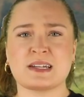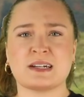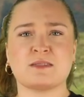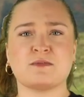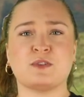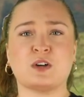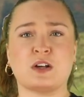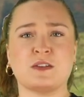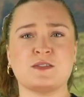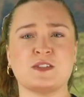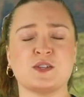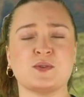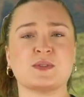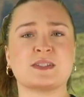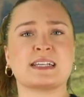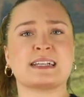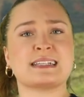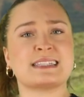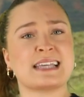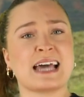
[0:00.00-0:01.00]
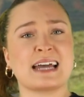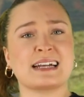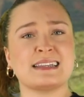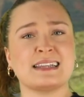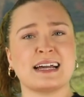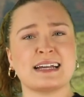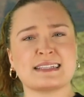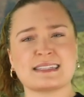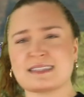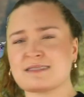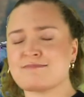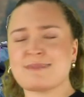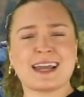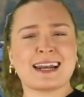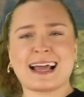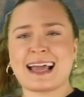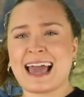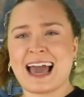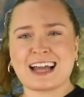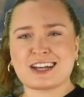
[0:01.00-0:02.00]
that involves using satellites,
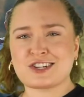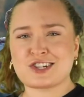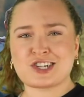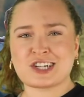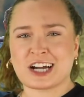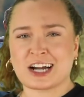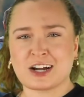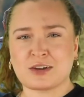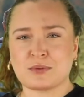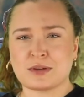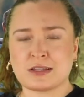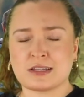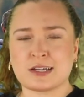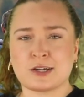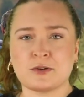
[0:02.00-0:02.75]
and I had to share it with